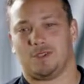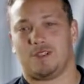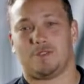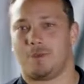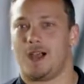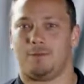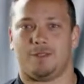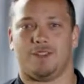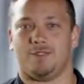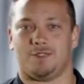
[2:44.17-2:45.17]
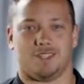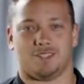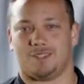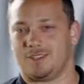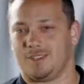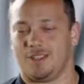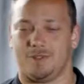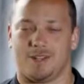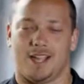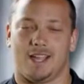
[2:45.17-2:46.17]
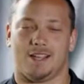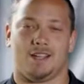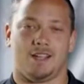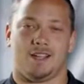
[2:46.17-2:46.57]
You love your mom, you love your sister, you love your dad,